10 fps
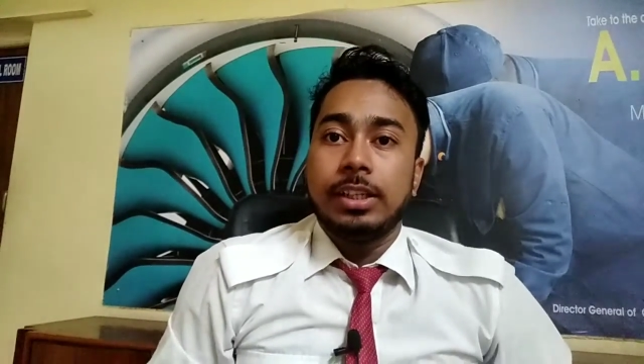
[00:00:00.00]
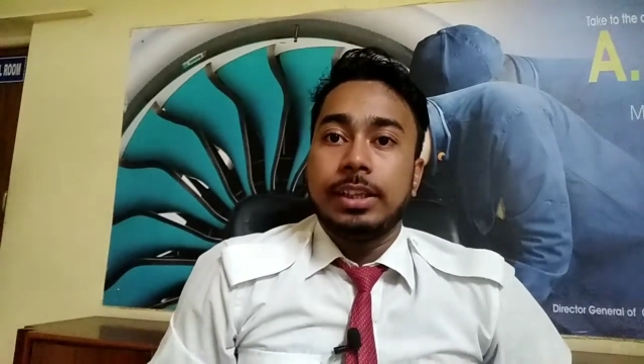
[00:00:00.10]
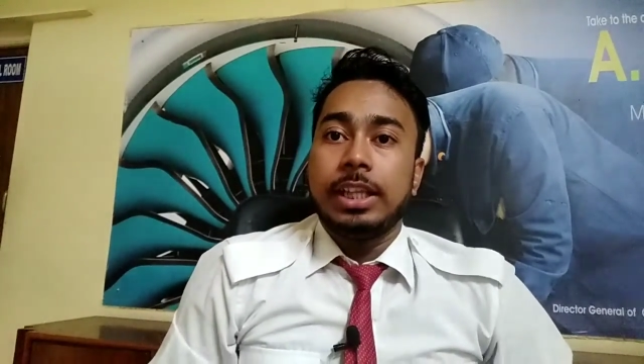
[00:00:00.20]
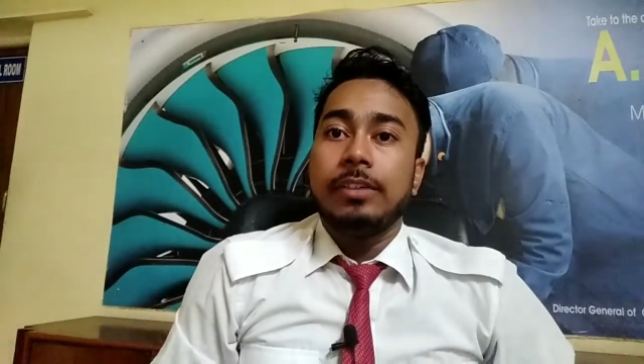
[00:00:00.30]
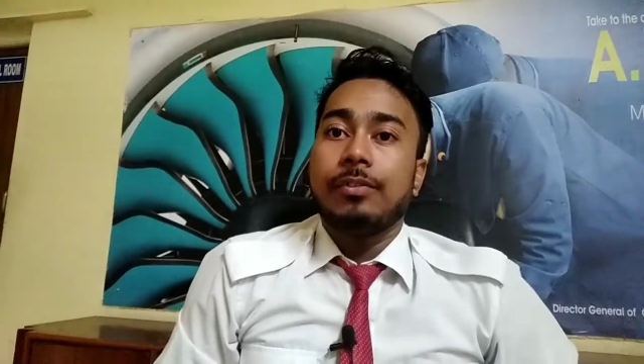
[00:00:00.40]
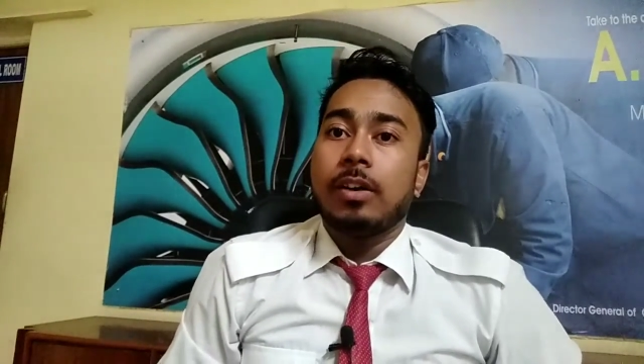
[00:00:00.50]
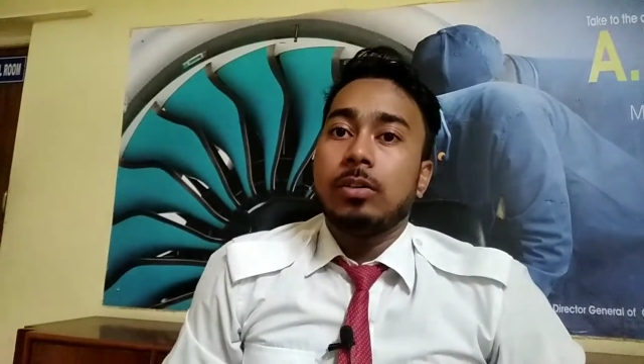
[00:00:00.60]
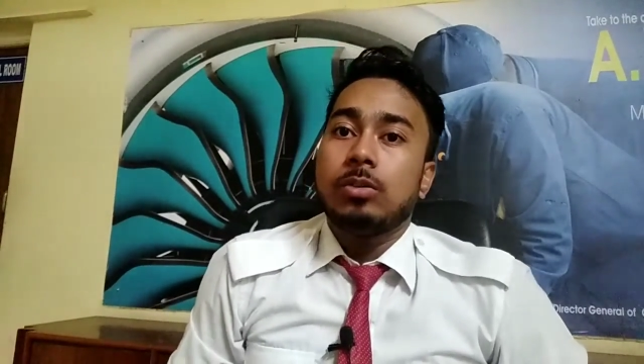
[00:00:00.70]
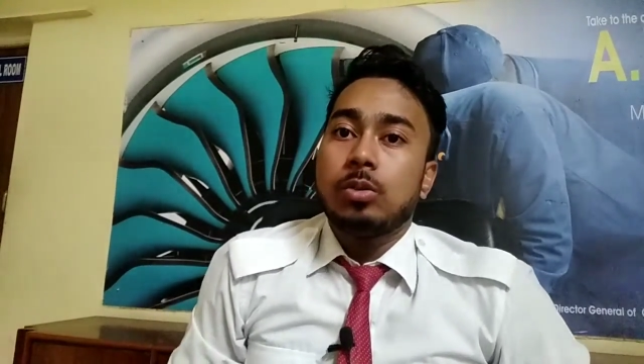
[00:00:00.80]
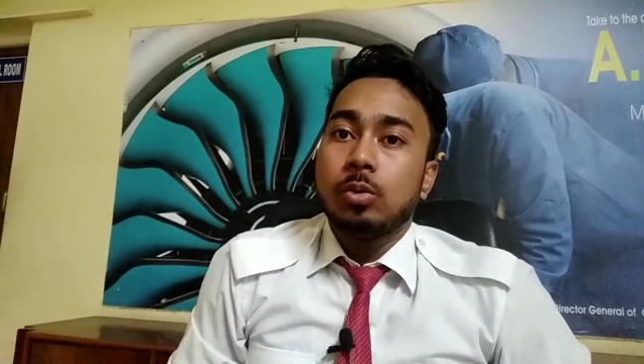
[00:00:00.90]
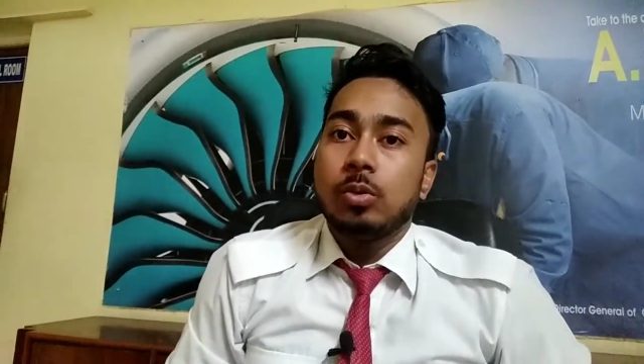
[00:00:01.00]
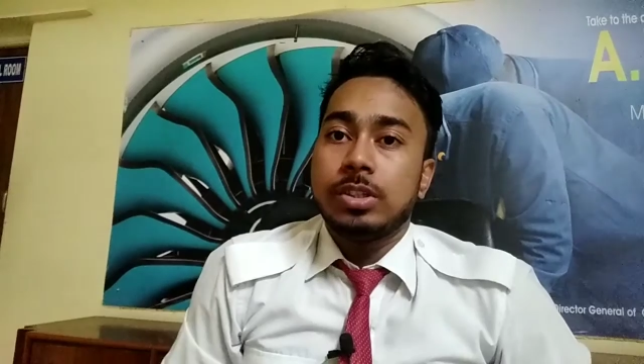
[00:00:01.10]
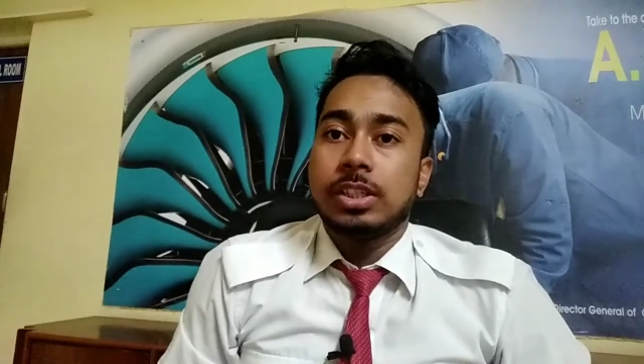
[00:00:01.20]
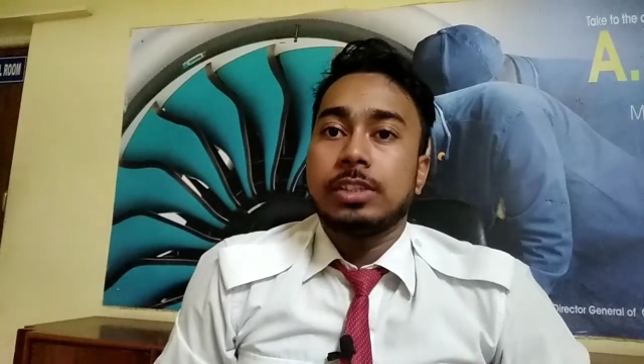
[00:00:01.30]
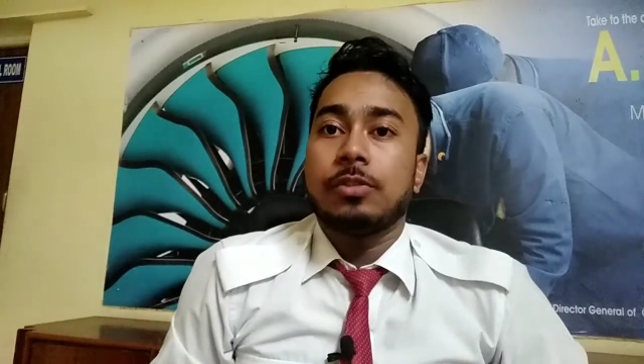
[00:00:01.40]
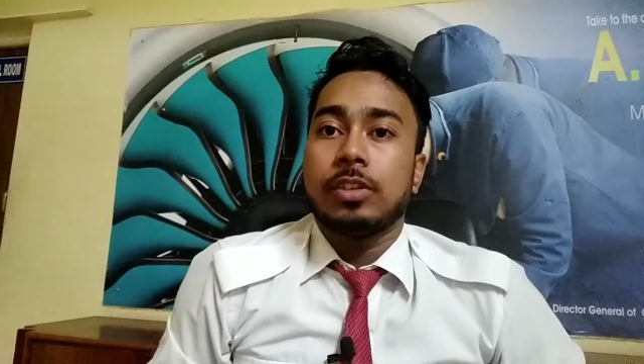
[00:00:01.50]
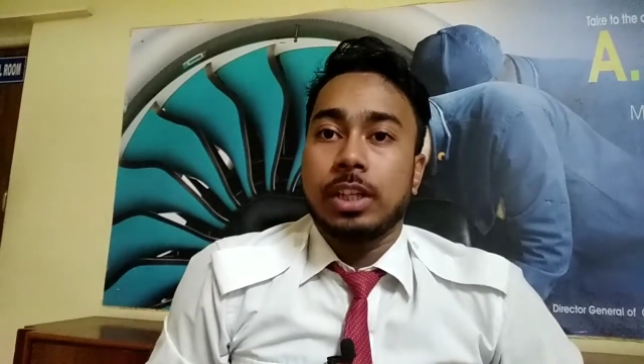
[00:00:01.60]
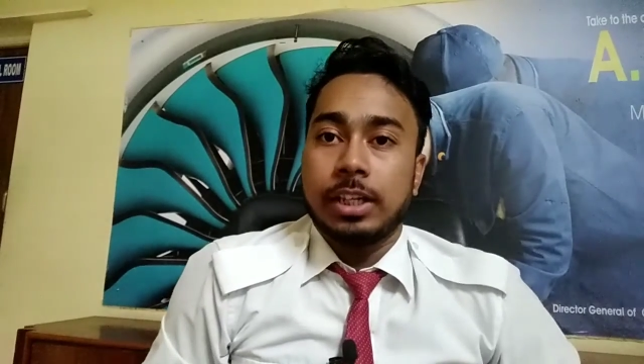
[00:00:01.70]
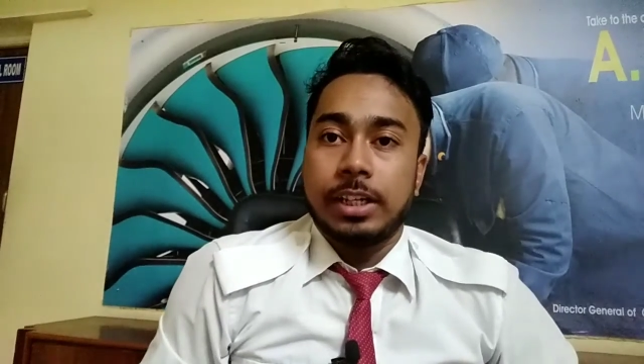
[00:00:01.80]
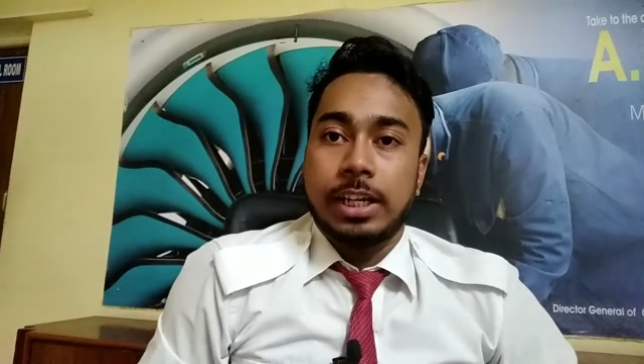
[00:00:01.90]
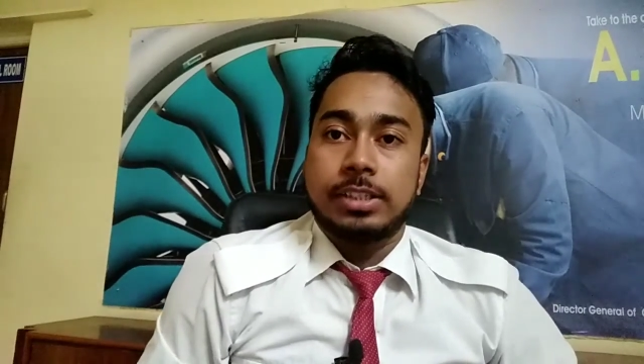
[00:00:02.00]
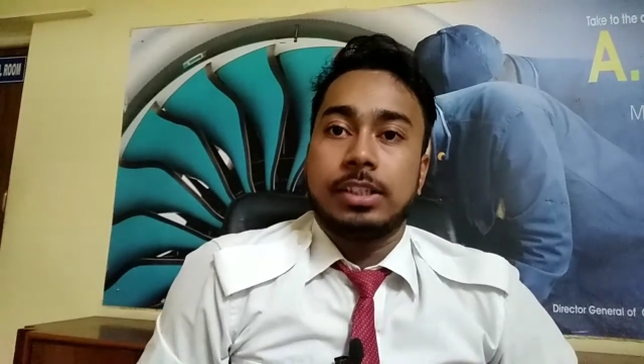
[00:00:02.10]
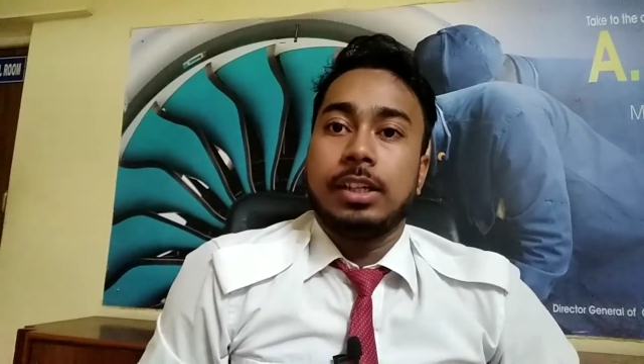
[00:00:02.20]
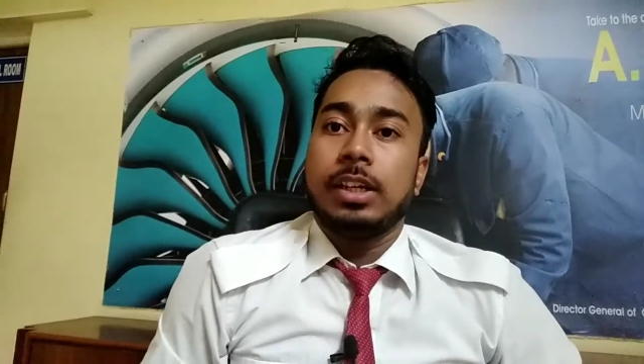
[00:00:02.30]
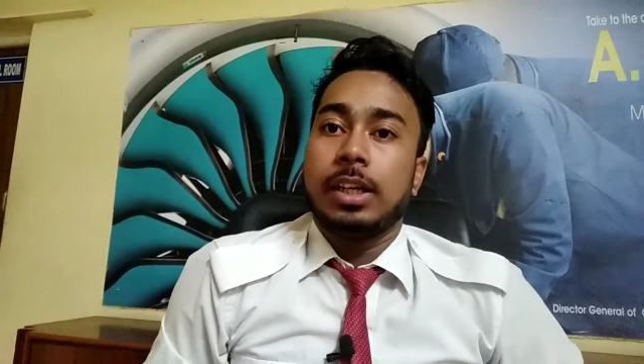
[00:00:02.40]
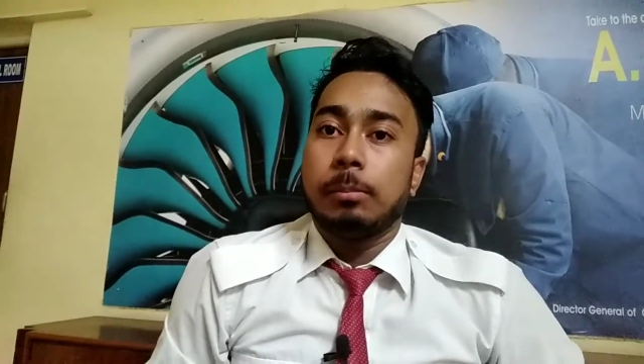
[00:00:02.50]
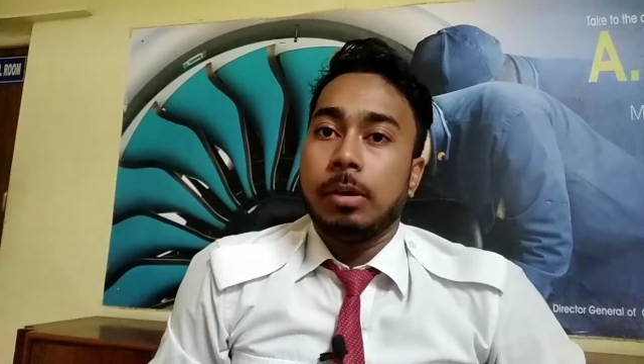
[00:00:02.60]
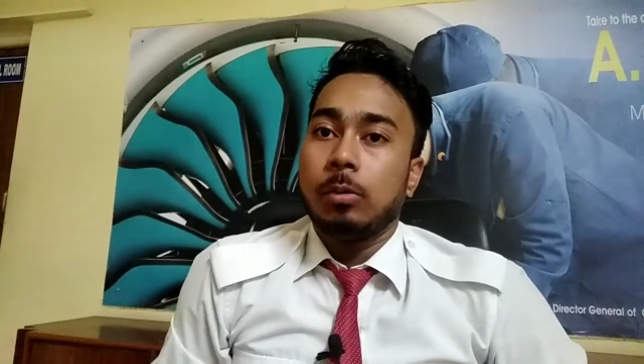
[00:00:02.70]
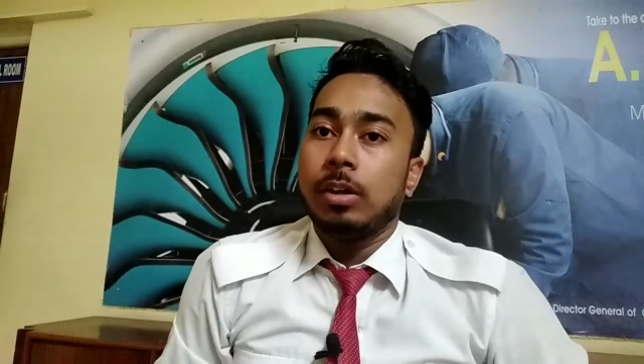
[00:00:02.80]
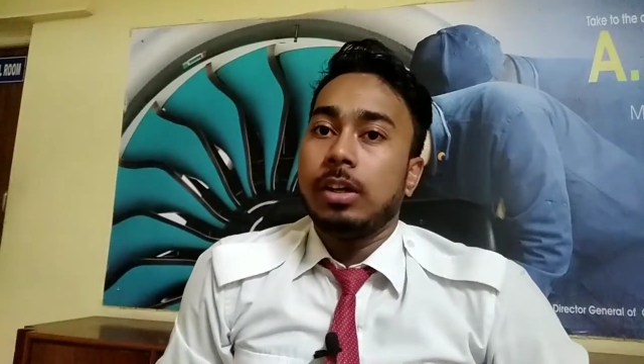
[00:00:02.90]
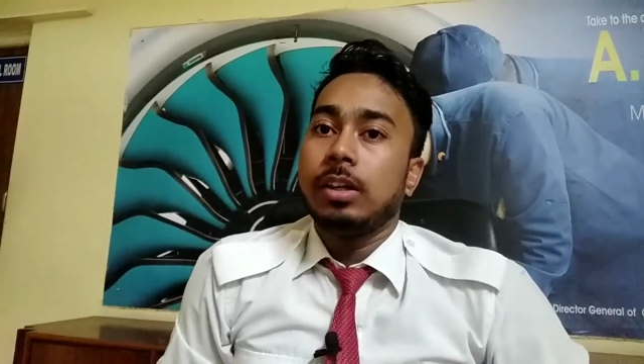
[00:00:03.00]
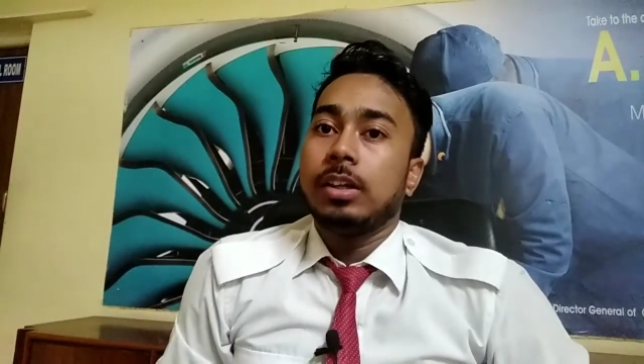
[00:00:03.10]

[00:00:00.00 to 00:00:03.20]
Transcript: they found two reasons for the crash. Number one,